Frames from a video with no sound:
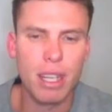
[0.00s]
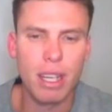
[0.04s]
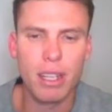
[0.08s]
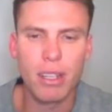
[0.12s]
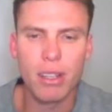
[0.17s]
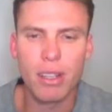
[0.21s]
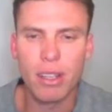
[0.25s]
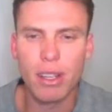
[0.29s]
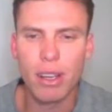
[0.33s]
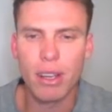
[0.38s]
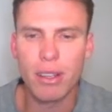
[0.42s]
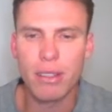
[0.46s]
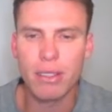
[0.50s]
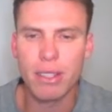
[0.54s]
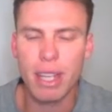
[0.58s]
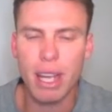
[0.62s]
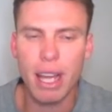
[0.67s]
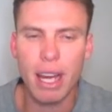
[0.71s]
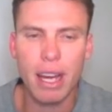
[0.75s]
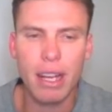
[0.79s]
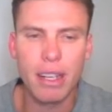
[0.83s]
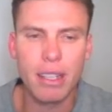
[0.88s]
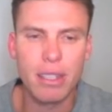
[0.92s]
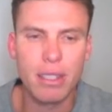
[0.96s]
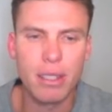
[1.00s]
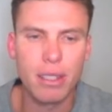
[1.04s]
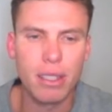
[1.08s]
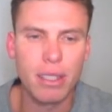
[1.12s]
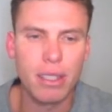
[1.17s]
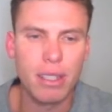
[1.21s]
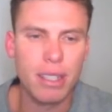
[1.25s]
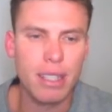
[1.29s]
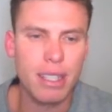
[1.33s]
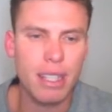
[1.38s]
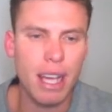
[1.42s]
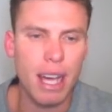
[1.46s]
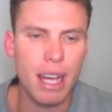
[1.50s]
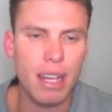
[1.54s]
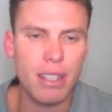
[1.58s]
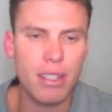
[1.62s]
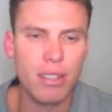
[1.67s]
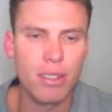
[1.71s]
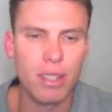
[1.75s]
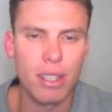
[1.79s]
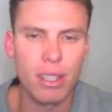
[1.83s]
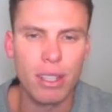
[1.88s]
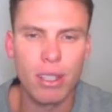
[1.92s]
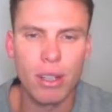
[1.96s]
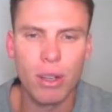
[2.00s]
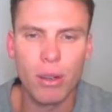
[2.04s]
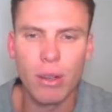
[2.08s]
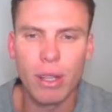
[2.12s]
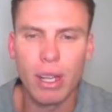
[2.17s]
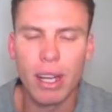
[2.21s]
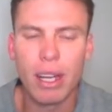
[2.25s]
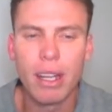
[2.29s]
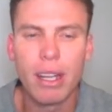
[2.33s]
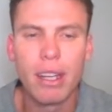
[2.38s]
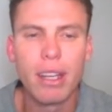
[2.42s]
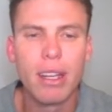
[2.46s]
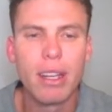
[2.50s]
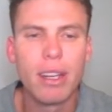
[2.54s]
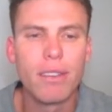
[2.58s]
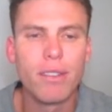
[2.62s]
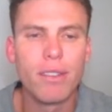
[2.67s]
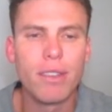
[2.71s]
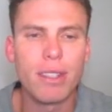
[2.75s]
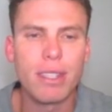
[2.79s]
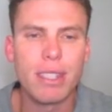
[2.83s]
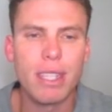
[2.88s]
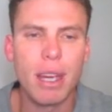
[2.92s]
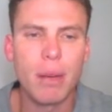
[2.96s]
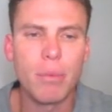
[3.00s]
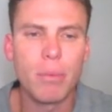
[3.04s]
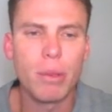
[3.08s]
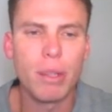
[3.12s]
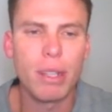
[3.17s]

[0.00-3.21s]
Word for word: You could go down to the TAS or the Cola, for example, and